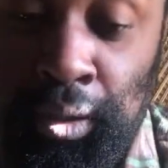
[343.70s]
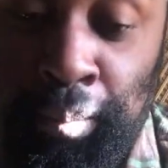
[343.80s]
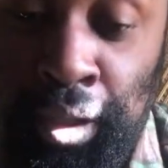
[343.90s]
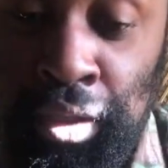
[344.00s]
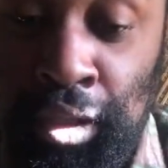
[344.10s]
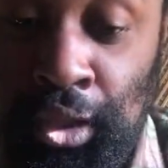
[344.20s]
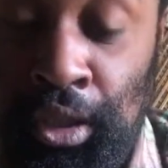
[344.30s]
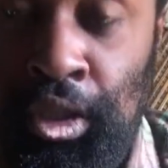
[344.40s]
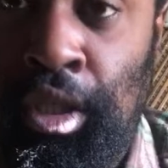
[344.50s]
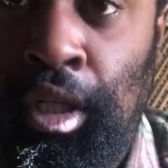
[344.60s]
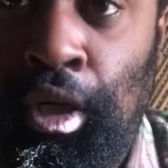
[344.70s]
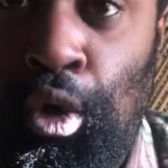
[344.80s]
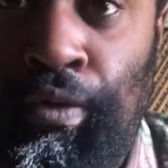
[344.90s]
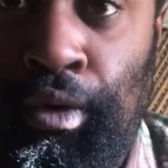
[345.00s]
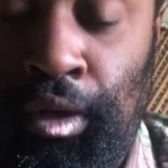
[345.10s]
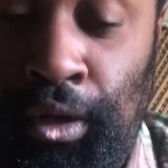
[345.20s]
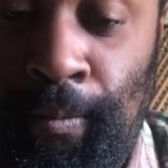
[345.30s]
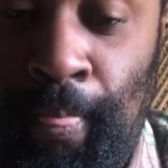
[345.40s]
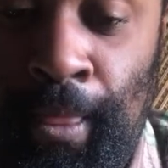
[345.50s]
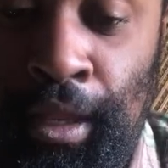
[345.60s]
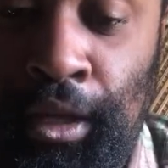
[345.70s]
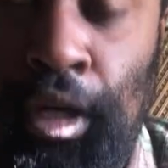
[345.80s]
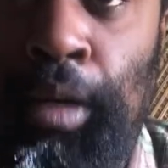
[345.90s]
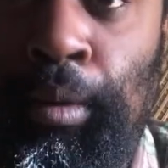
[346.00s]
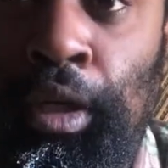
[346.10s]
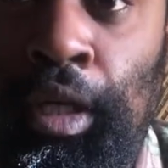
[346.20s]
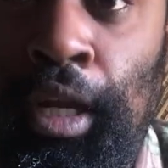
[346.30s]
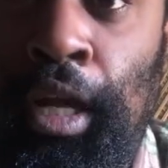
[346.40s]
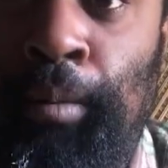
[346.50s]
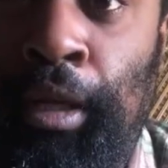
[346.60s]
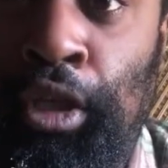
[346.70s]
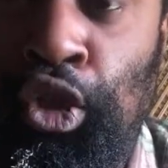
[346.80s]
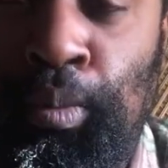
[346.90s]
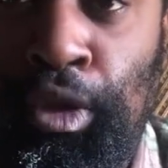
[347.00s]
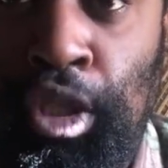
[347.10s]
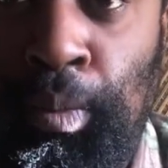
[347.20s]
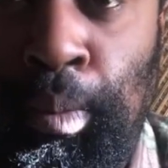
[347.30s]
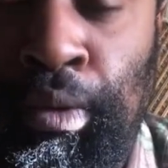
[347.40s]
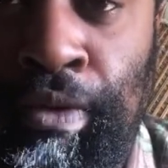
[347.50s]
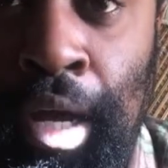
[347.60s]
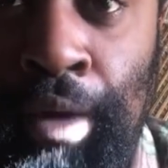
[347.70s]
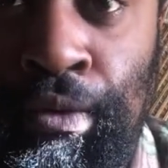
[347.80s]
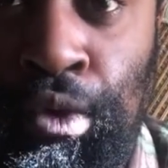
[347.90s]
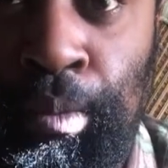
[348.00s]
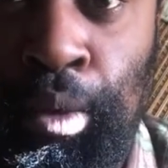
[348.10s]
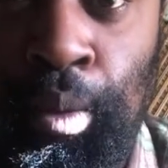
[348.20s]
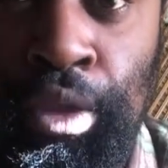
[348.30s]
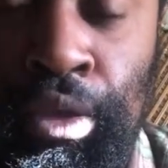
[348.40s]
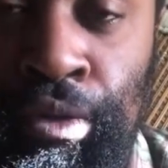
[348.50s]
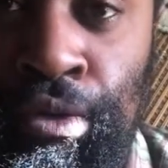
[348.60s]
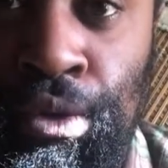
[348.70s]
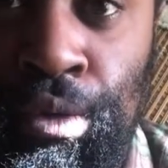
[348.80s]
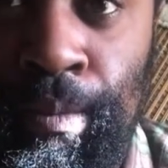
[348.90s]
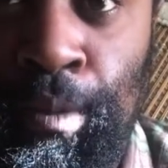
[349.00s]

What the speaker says: basically just to get over on them. And then they're going to be looking at them like, you're supposed to be providing for me. Where's the food?